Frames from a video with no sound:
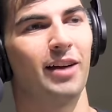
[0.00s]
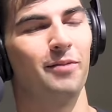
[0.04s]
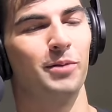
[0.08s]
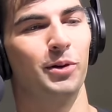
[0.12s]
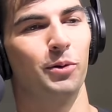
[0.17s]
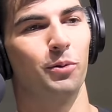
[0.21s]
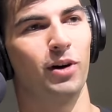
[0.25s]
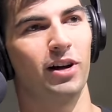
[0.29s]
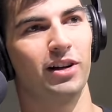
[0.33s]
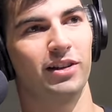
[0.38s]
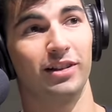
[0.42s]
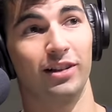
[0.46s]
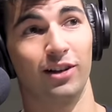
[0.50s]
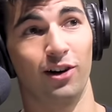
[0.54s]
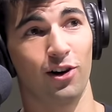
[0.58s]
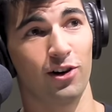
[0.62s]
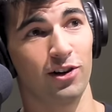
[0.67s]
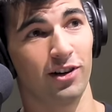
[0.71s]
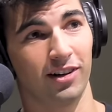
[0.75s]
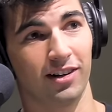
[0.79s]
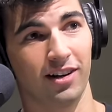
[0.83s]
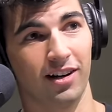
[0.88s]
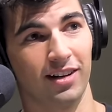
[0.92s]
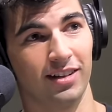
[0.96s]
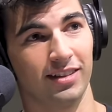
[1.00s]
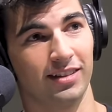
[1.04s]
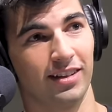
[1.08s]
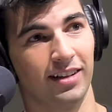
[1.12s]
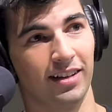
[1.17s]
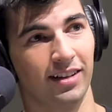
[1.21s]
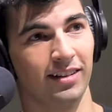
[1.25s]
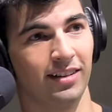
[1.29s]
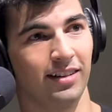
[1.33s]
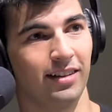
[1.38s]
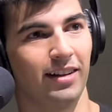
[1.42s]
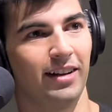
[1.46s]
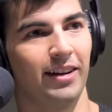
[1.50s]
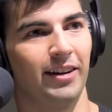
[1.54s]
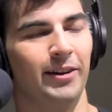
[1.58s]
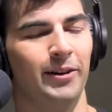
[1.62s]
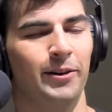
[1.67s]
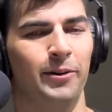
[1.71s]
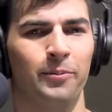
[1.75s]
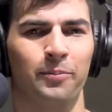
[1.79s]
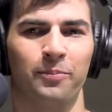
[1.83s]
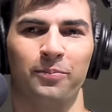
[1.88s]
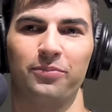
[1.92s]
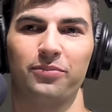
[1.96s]
I've been watching all your content.
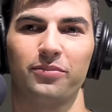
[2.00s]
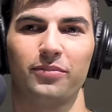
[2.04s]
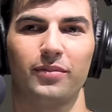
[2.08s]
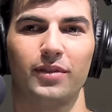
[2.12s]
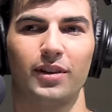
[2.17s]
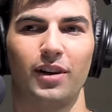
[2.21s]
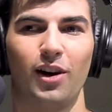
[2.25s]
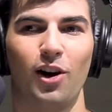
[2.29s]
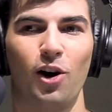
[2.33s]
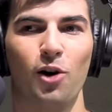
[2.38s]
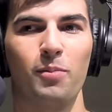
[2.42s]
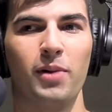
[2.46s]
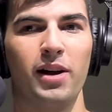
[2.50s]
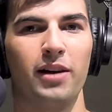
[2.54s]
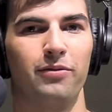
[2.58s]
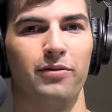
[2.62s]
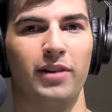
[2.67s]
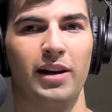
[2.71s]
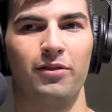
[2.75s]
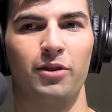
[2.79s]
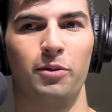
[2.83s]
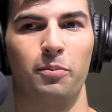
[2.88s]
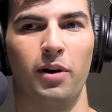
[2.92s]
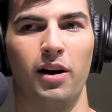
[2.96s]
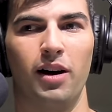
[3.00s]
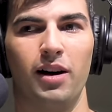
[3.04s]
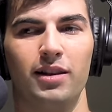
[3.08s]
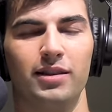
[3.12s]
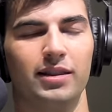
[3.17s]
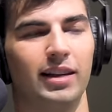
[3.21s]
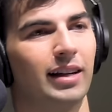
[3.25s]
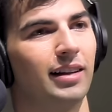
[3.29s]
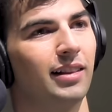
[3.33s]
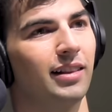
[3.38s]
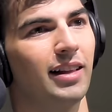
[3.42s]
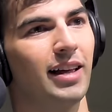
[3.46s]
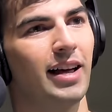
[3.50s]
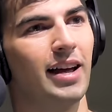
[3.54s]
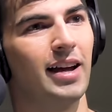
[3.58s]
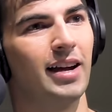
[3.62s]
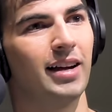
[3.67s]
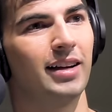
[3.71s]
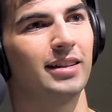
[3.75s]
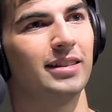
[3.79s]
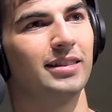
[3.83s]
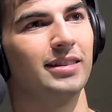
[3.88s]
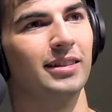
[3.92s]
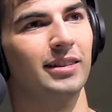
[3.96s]
Um, all my favorite pods like
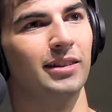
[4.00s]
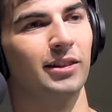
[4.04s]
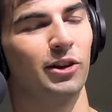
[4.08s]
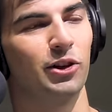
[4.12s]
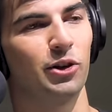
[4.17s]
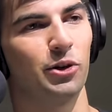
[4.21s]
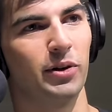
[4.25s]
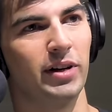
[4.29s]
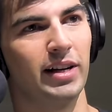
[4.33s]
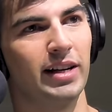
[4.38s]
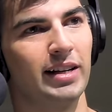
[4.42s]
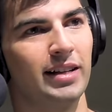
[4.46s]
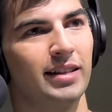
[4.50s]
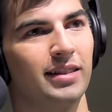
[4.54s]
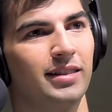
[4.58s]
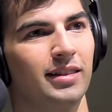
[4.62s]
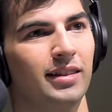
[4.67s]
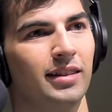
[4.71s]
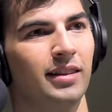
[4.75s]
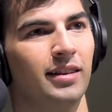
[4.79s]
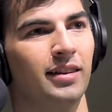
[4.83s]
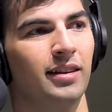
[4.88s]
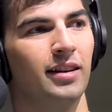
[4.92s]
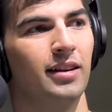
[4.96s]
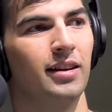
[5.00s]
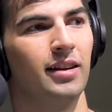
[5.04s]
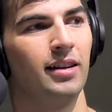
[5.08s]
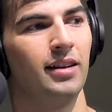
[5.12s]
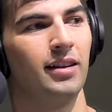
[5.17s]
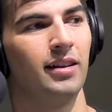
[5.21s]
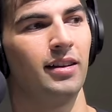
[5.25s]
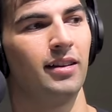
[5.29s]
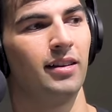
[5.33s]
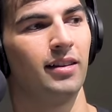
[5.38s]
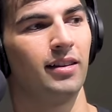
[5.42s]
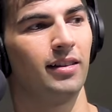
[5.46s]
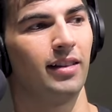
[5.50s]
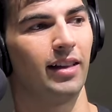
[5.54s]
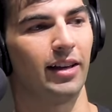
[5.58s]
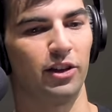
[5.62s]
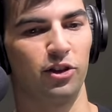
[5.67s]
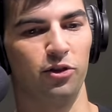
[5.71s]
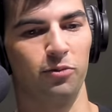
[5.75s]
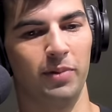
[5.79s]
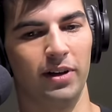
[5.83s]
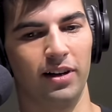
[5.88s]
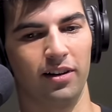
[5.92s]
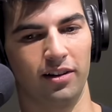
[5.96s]
Lex and Chris and
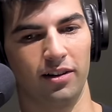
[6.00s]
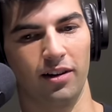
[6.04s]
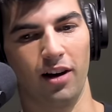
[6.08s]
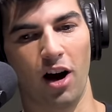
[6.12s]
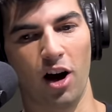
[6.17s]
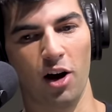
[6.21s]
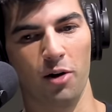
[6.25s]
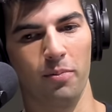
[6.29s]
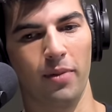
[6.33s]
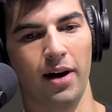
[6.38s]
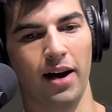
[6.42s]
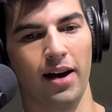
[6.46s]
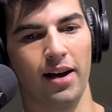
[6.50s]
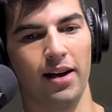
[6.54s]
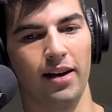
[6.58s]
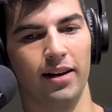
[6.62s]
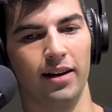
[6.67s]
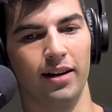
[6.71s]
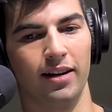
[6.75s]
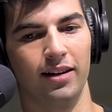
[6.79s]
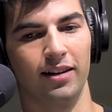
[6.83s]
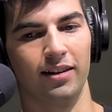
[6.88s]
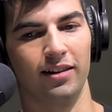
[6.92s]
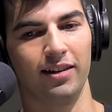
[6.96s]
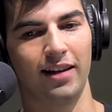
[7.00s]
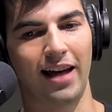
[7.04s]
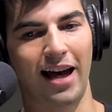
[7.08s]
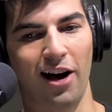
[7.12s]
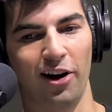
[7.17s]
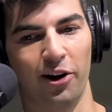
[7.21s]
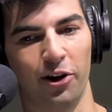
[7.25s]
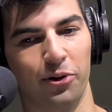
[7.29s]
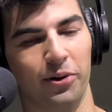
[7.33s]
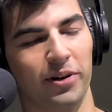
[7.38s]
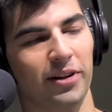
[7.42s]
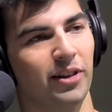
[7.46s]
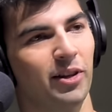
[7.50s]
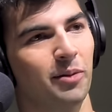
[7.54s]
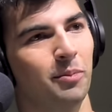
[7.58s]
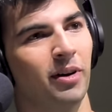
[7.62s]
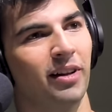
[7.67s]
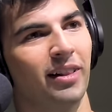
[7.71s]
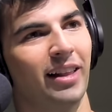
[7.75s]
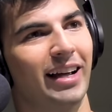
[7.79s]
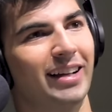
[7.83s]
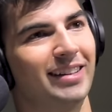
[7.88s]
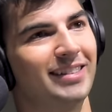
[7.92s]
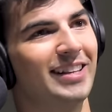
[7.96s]
like you've been on my uh, algorithm
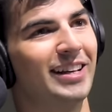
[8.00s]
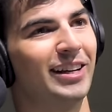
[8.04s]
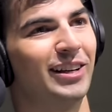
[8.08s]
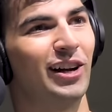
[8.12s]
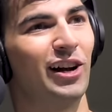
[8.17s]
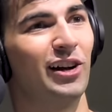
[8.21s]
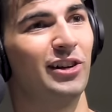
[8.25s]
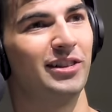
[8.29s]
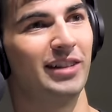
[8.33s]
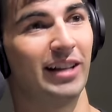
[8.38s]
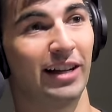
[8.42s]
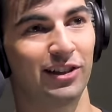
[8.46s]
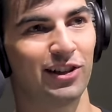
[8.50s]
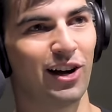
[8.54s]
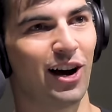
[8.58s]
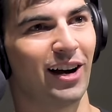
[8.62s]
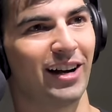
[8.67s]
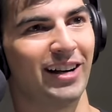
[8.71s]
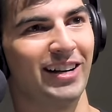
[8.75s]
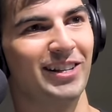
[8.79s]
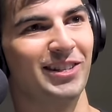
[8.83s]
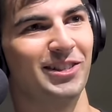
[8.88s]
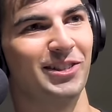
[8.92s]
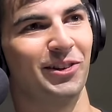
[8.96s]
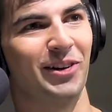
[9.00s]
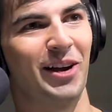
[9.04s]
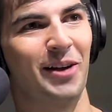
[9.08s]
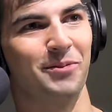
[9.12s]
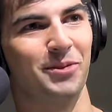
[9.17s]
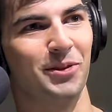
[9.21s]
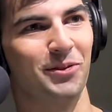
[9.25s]
on like TikTok and Instagram.